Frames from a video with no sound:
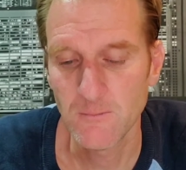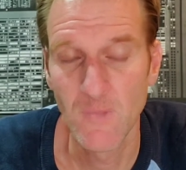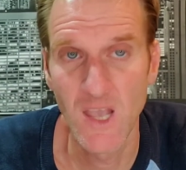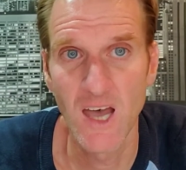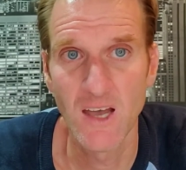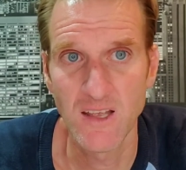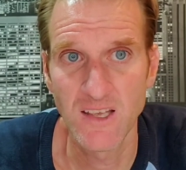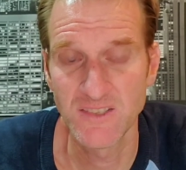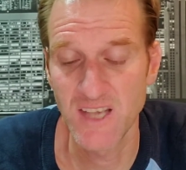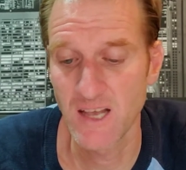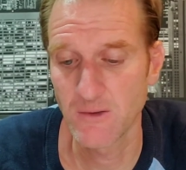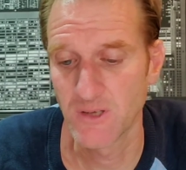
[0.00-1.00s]
Yeah,
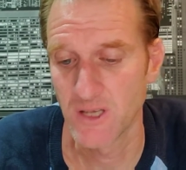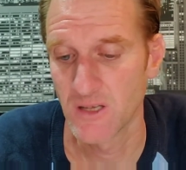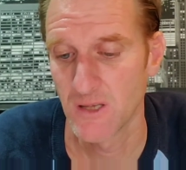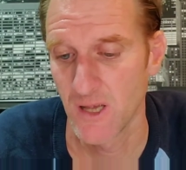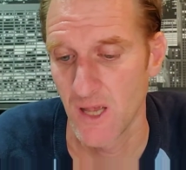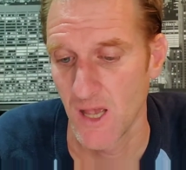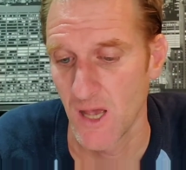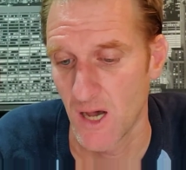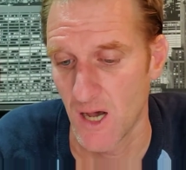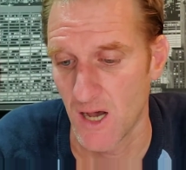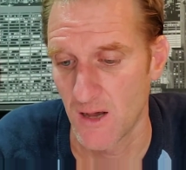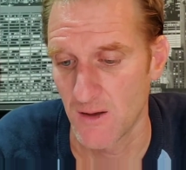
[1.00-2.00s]
exactly.
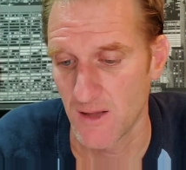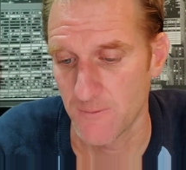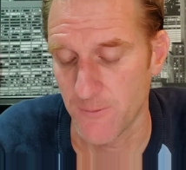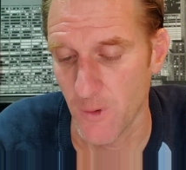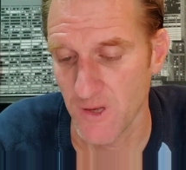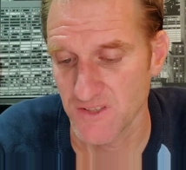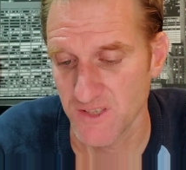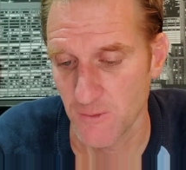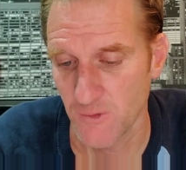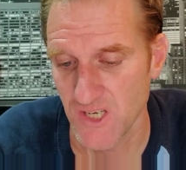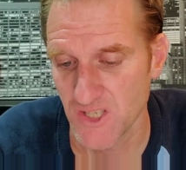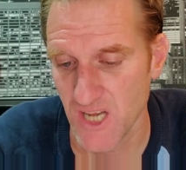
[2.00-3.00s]
And focus
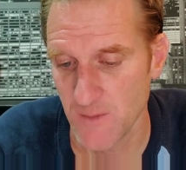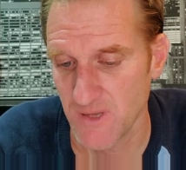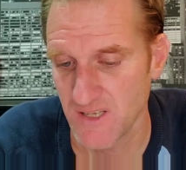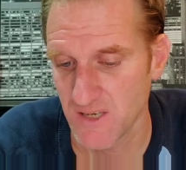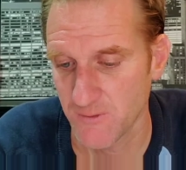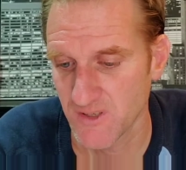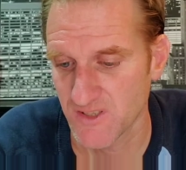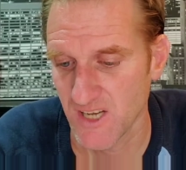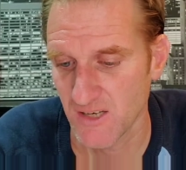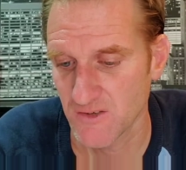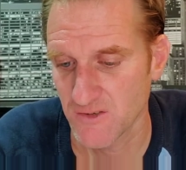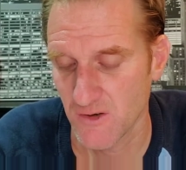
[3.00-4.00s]
on reshaping different
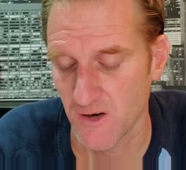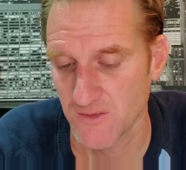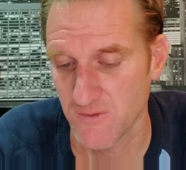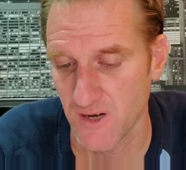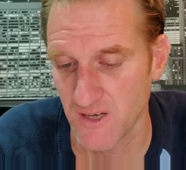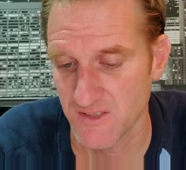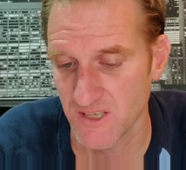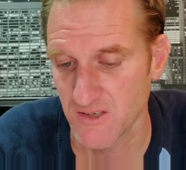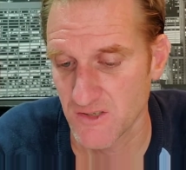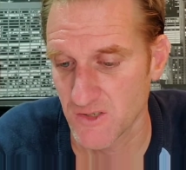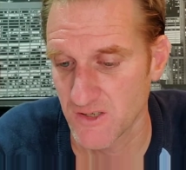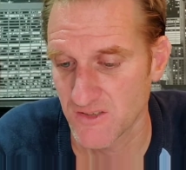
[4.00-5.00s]
sectors across various
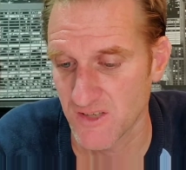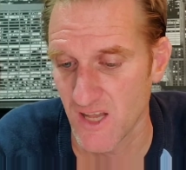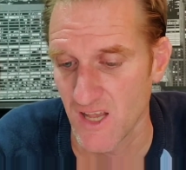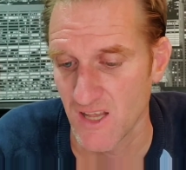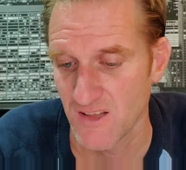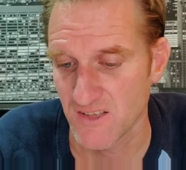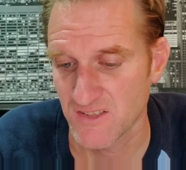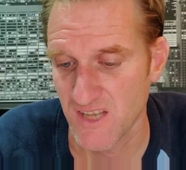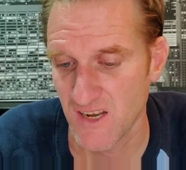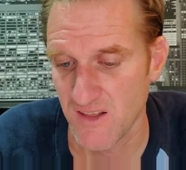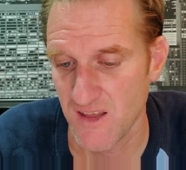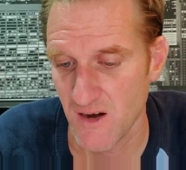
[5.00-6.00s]
industries. The
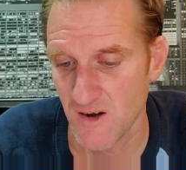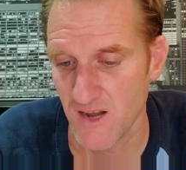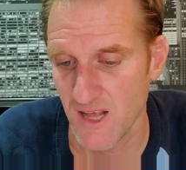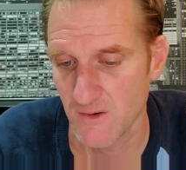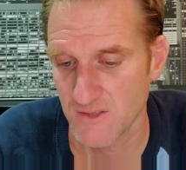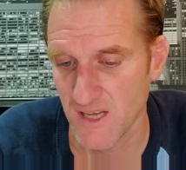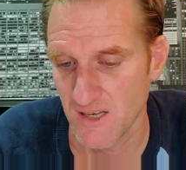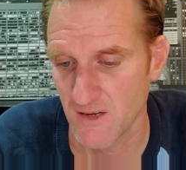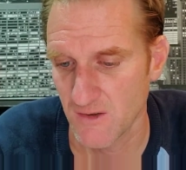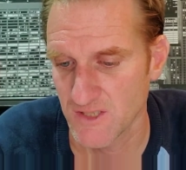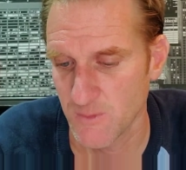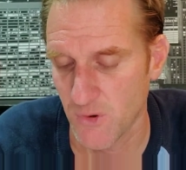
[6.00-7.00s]
state-of-the-art
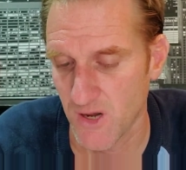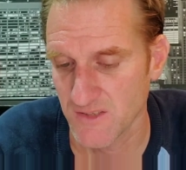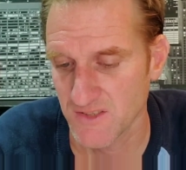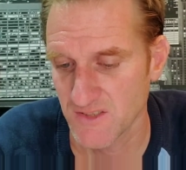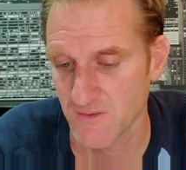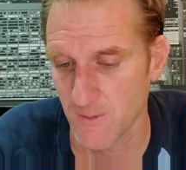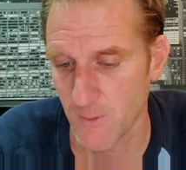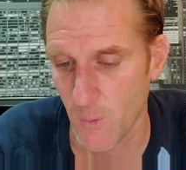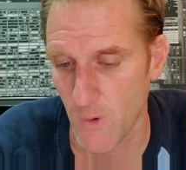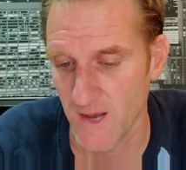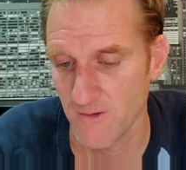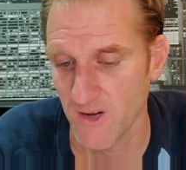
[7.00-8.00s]
nanotechnology process develop a
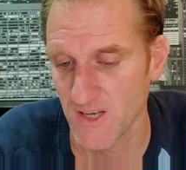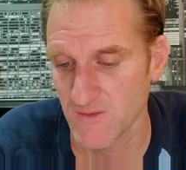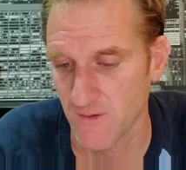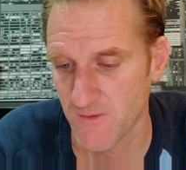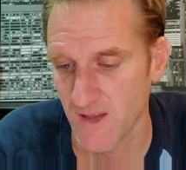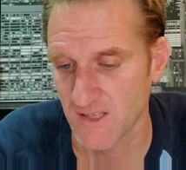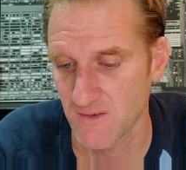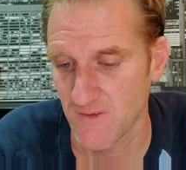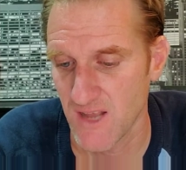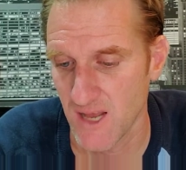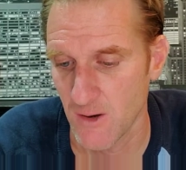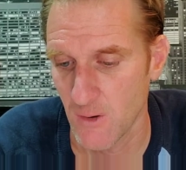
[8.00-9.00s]
wide range of effective
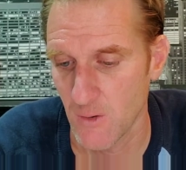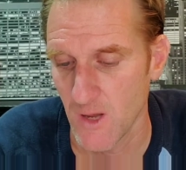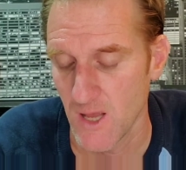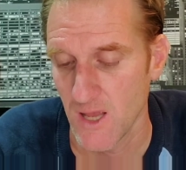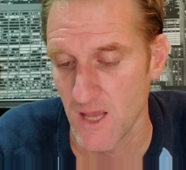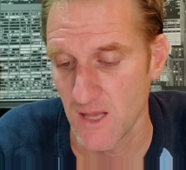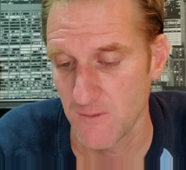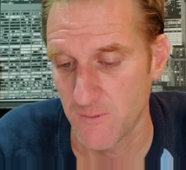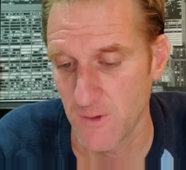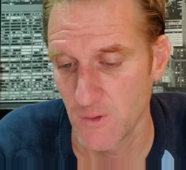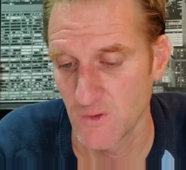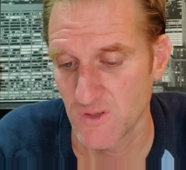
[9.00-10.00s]

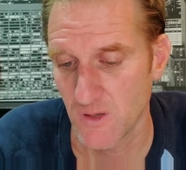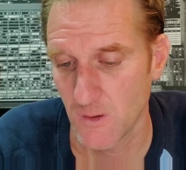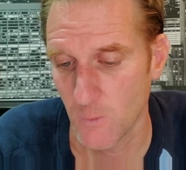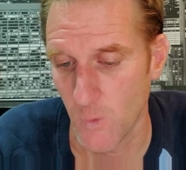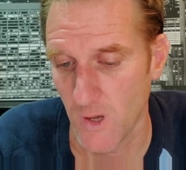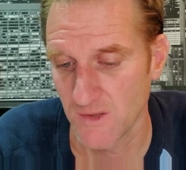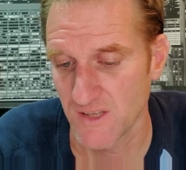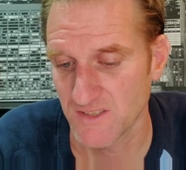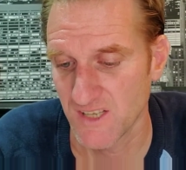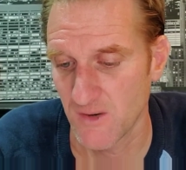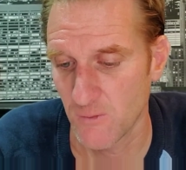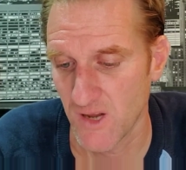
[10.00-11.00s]
nano-infused
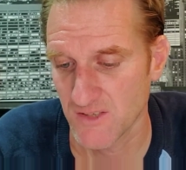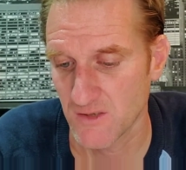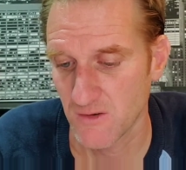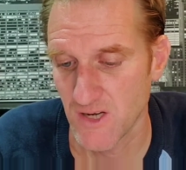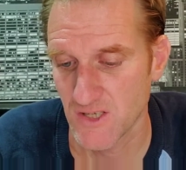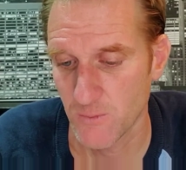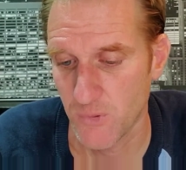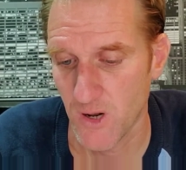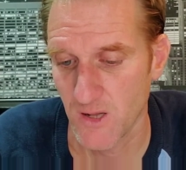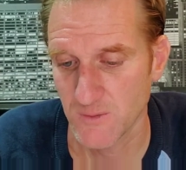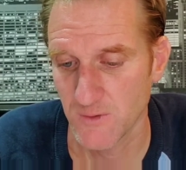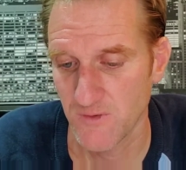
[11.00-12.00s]
wellness and restoration
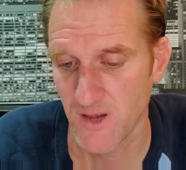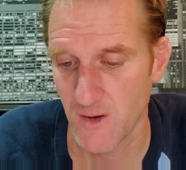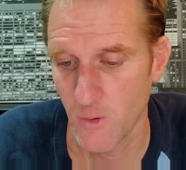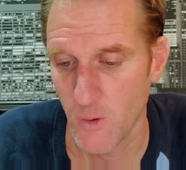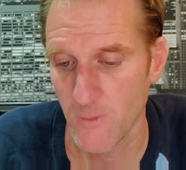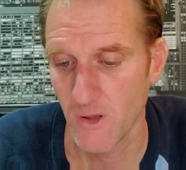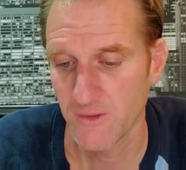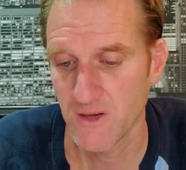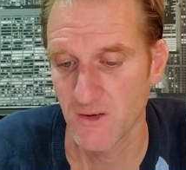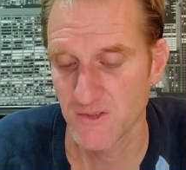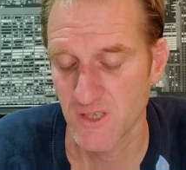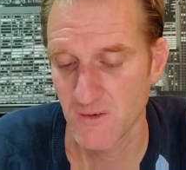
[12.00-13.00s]
products, provide home
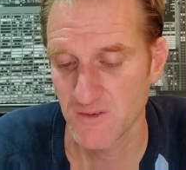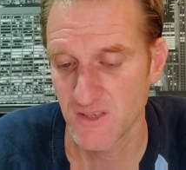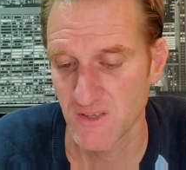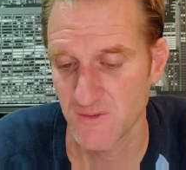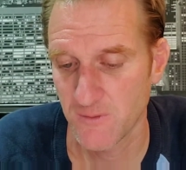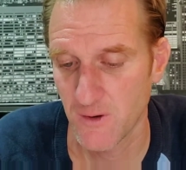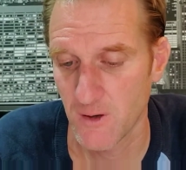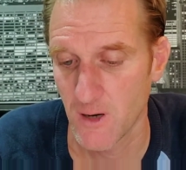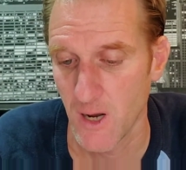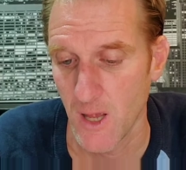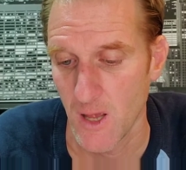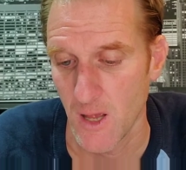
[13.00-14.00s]
healthcare services for